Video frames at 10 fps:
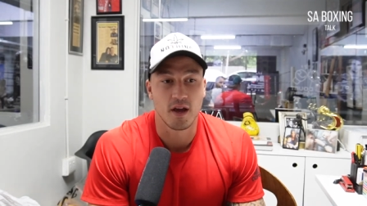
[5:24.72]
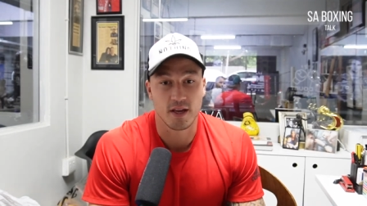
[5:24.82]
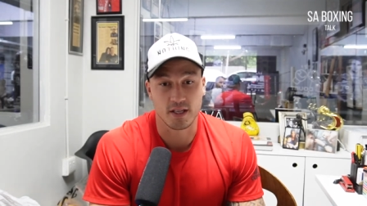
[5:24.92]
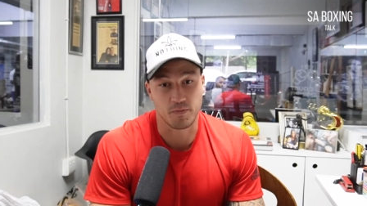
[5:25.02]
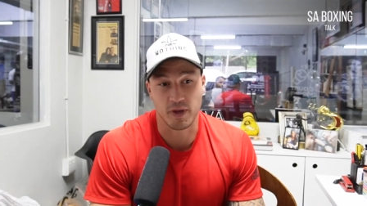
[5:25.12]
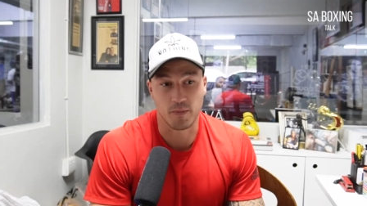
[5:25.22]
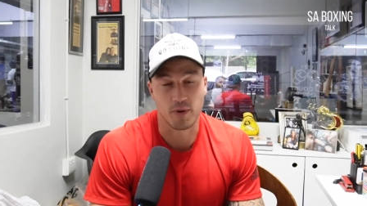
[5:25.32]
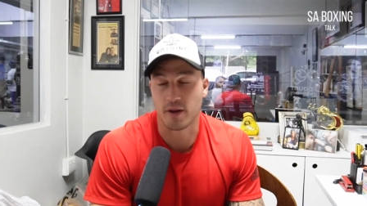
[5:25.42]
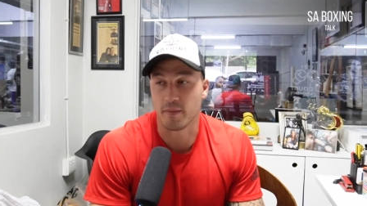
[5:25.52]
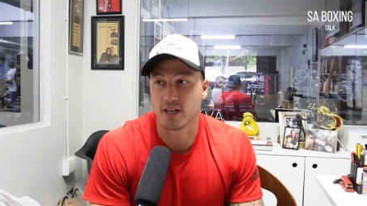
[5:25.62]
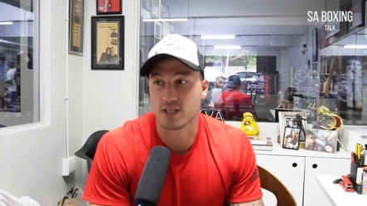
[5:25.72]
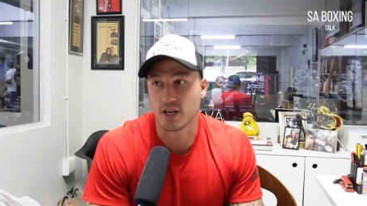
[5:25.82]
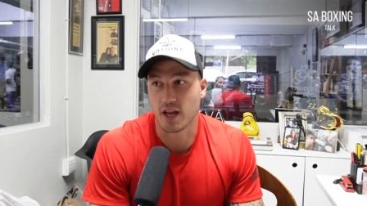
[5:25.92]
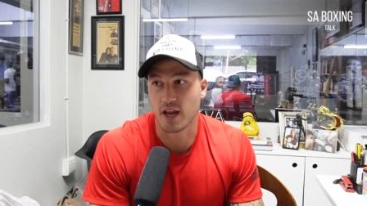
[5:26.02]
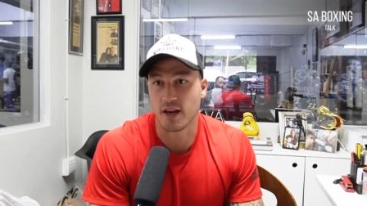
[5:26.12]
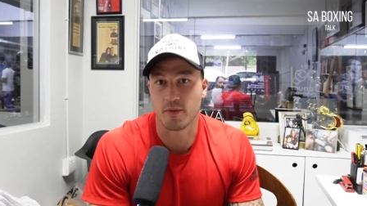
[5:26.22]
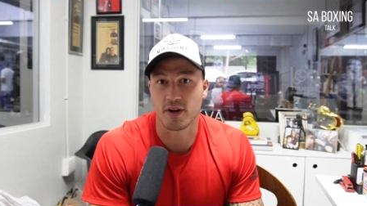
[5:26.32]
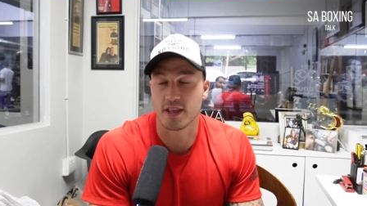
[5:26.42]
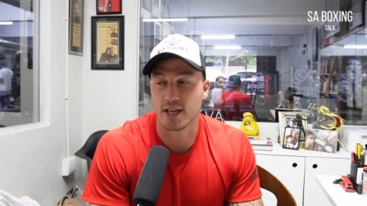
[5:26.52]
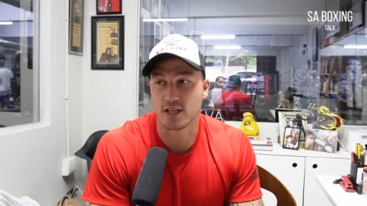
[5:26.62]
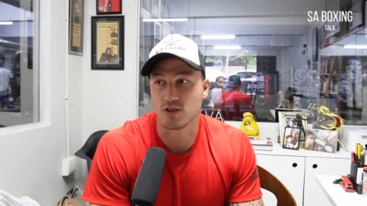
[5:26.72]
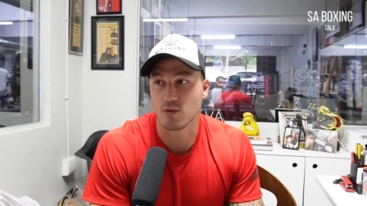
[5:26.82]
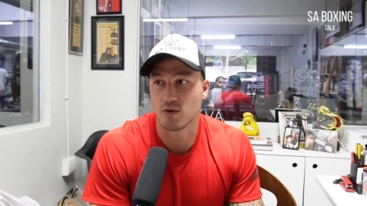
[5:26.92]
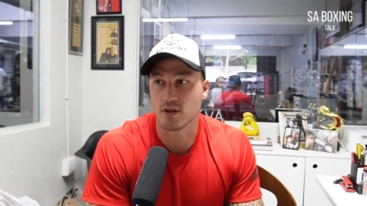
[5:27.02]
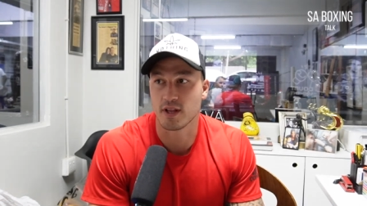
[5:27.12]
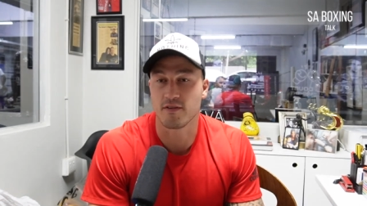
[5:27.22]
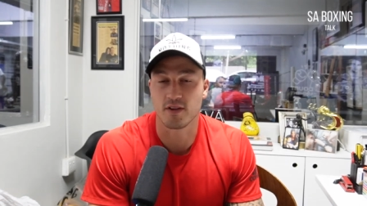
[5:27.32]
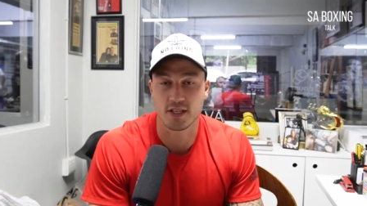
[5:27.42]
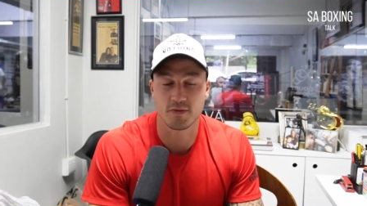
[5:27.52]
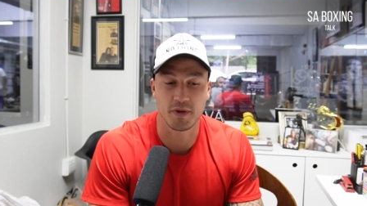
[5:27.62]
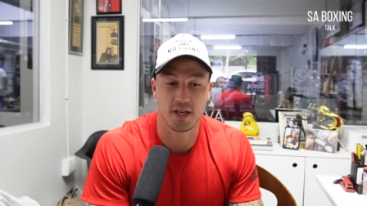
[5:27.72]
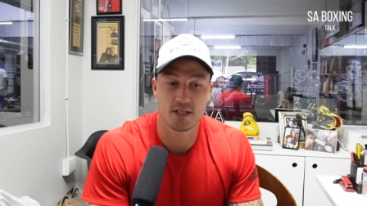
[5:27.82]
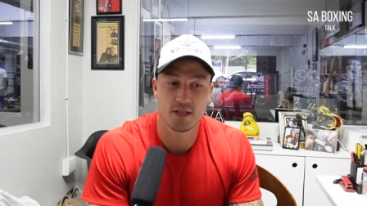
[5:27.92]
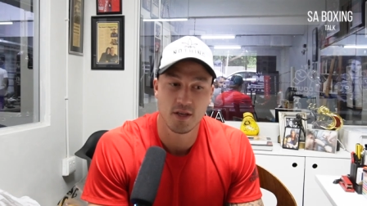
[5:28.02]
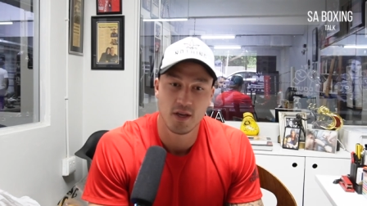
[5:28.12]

he's beat pretty much anybody that is on World Devil, he's beat.